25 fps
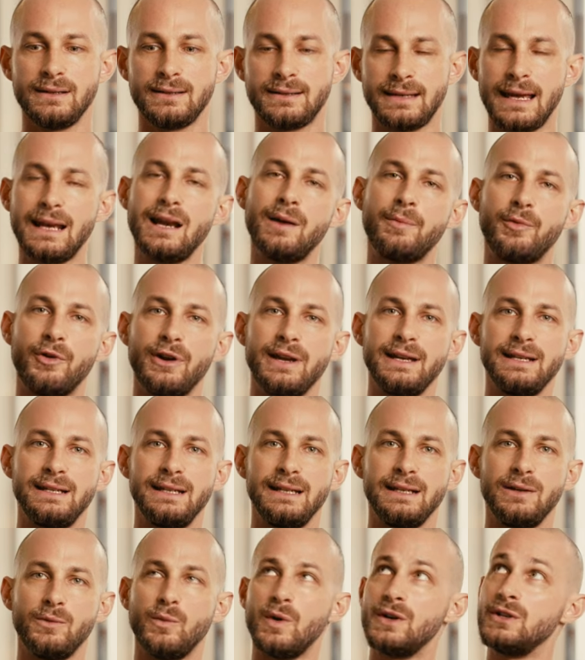
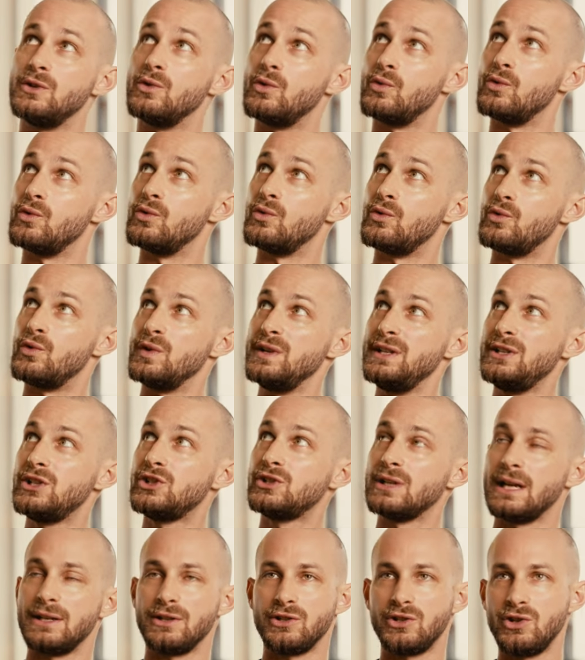celebrating when you
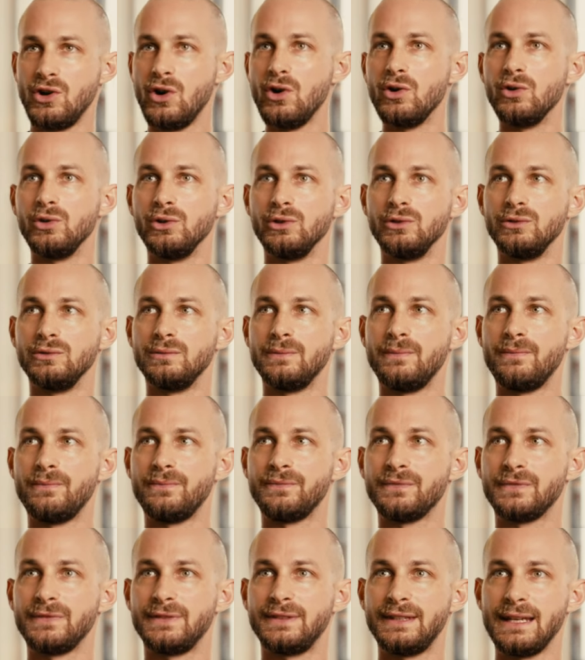reach that goal,
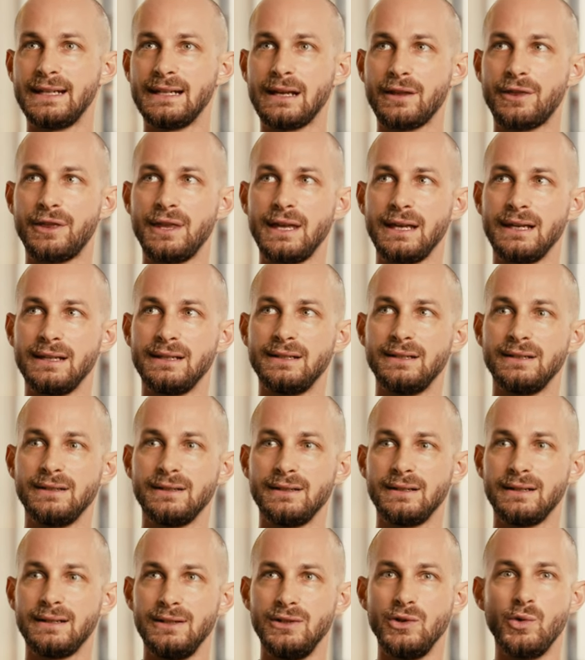then I think
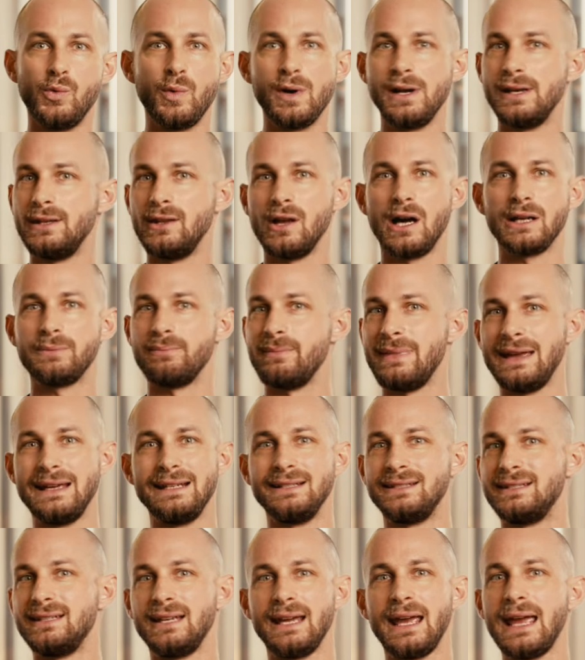you will not
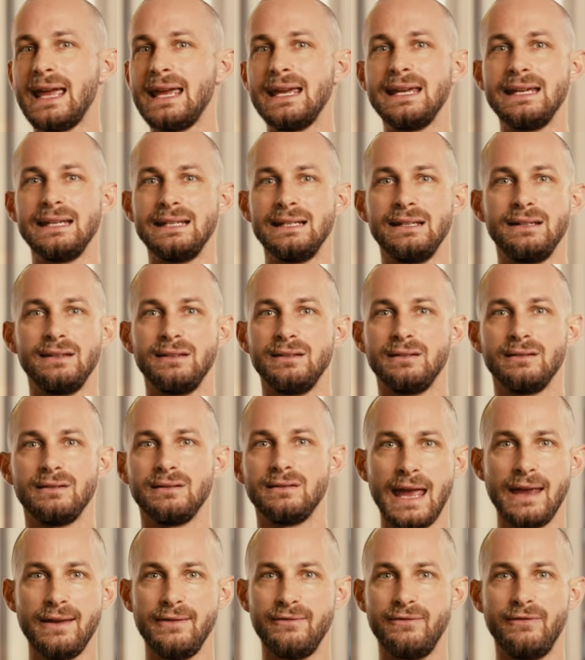maintain
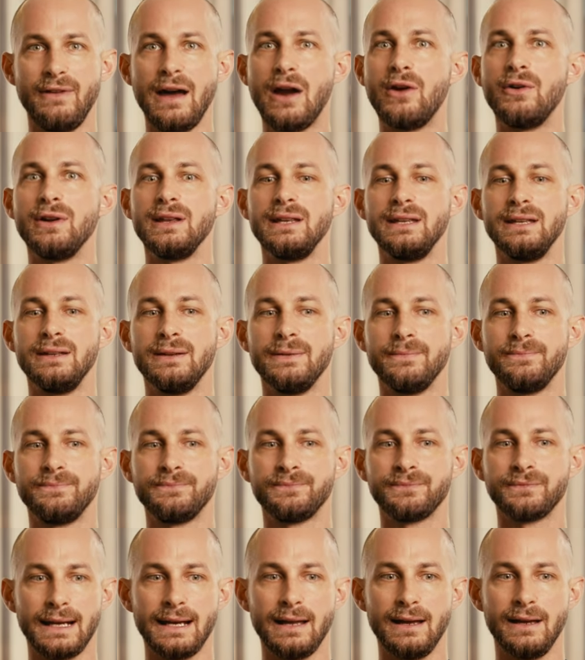a very
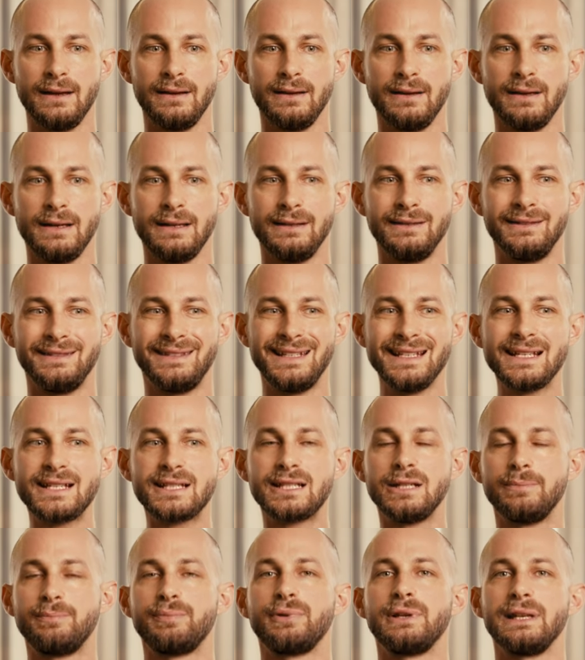kind of
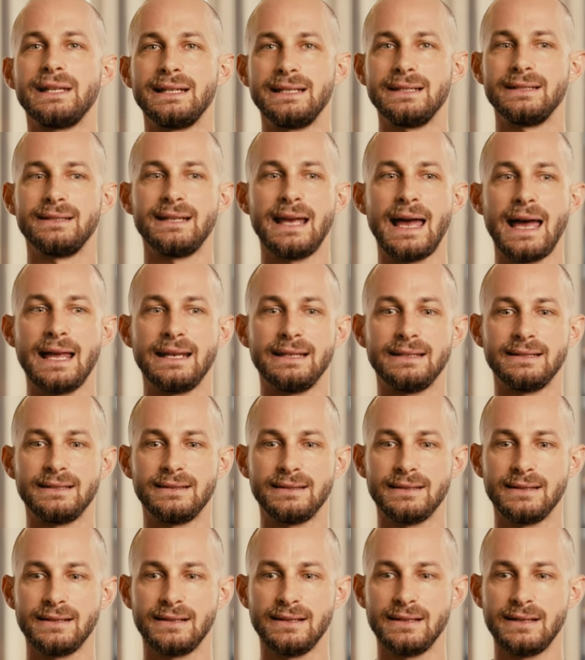disciplined
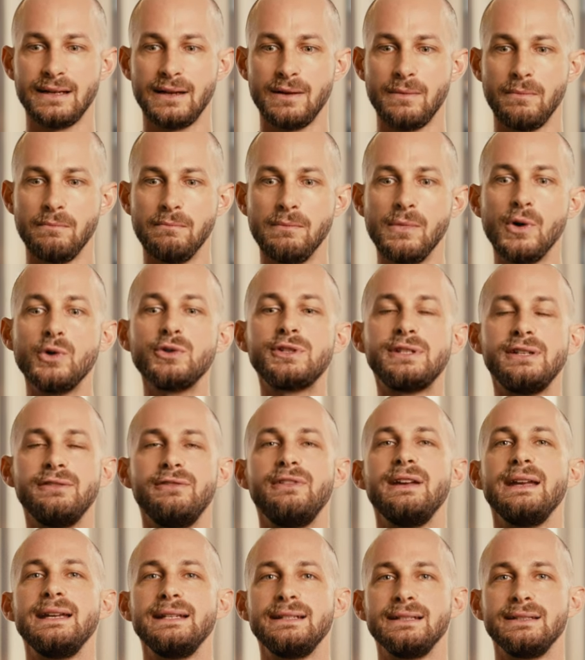and
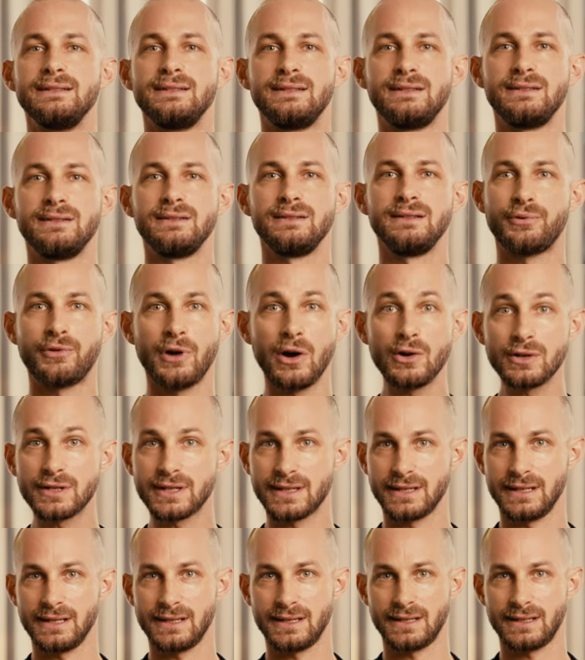motivated
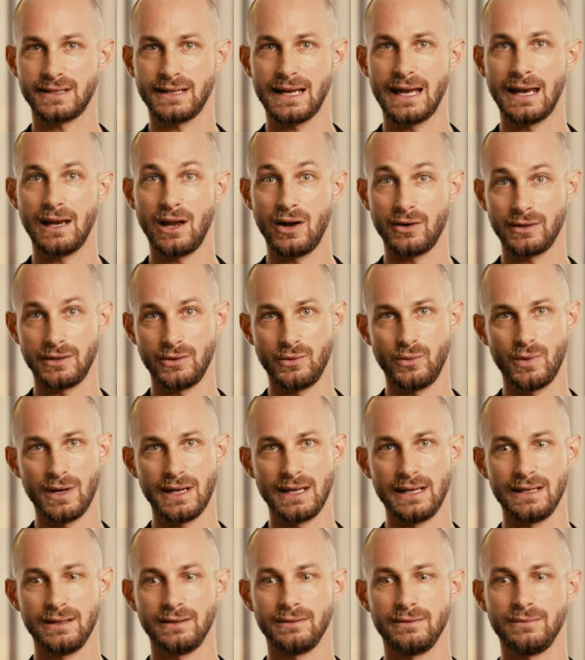process along the
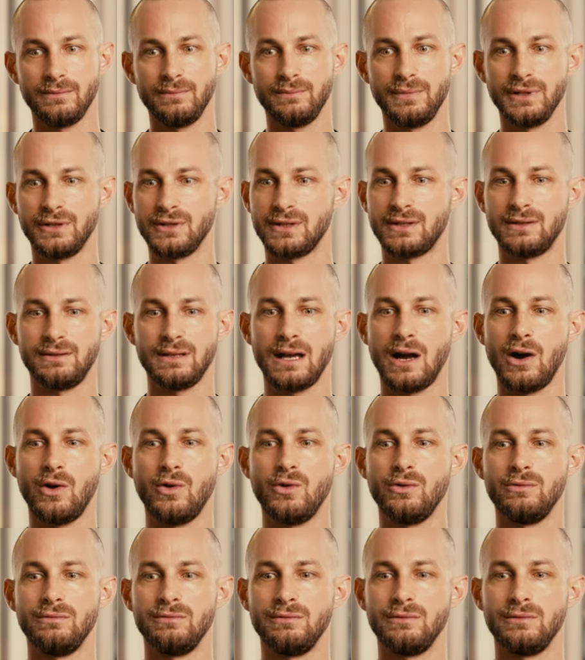way. Because
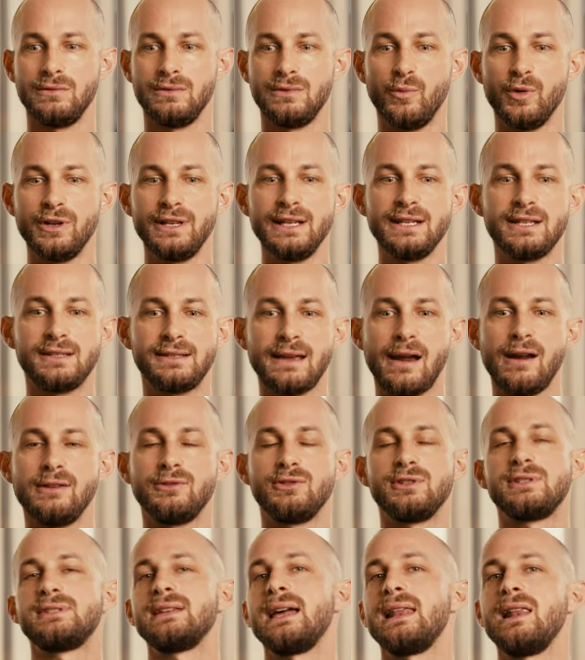now, what is there
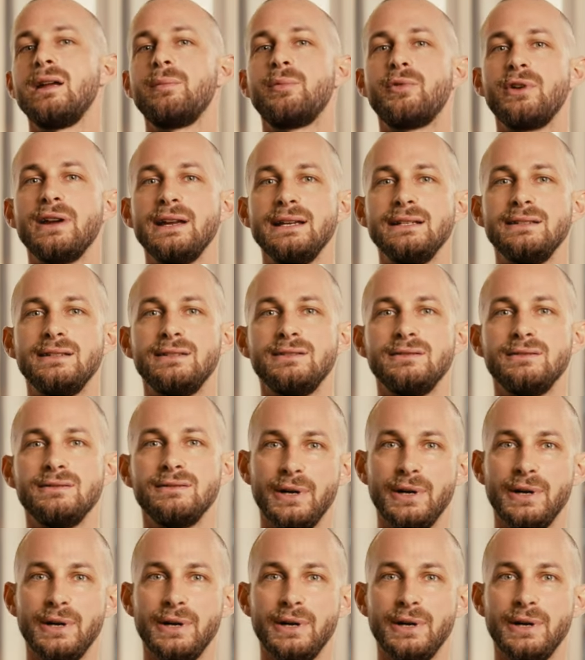to celebrate